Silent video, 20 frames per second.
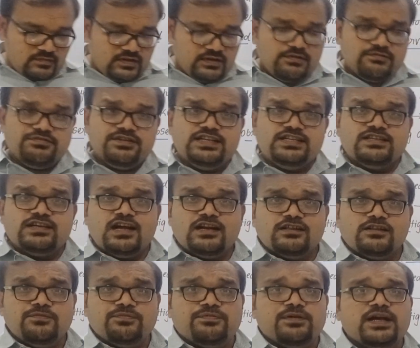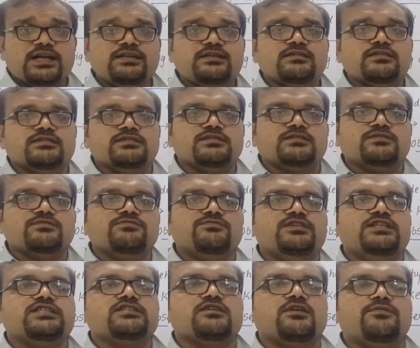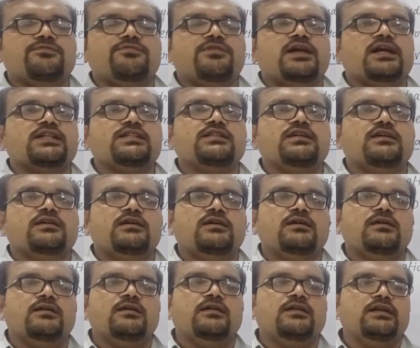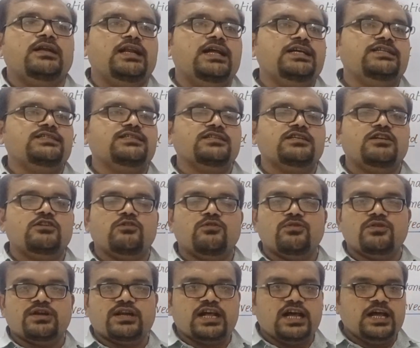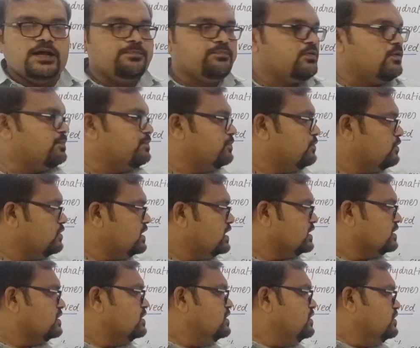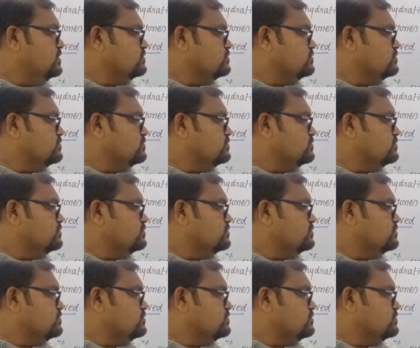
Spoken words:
which are the factors which affect the nature or type of product?